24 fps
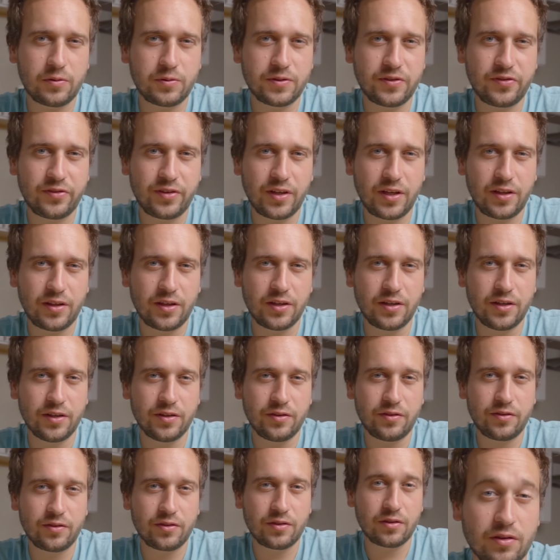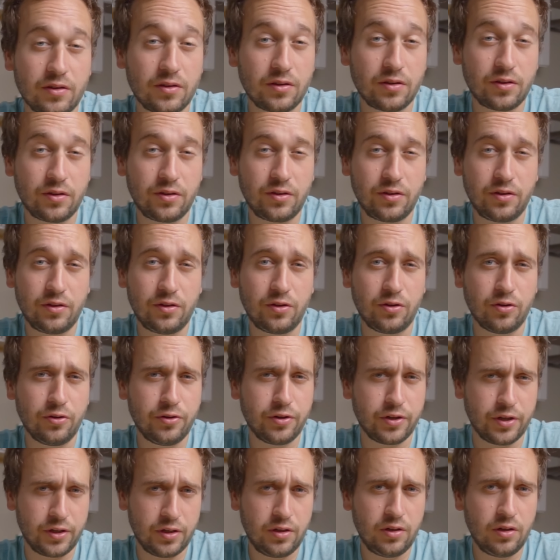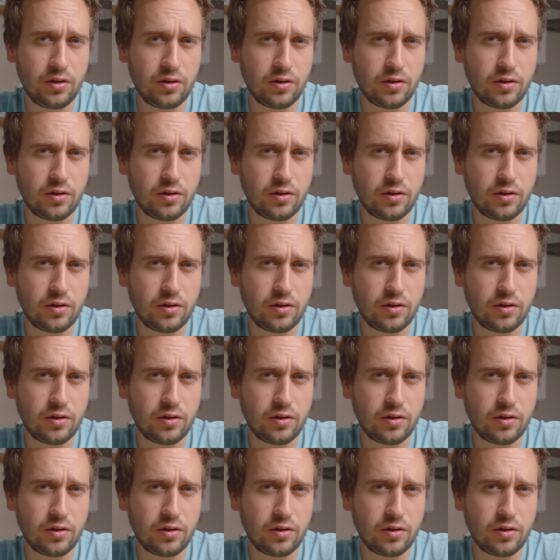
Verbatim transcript: would say that it's good,